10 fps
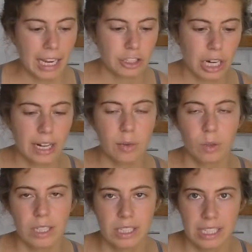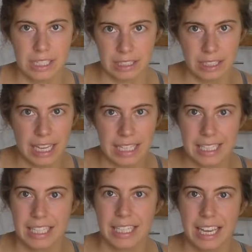I tried it once and it's
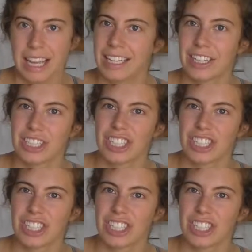lazy and they're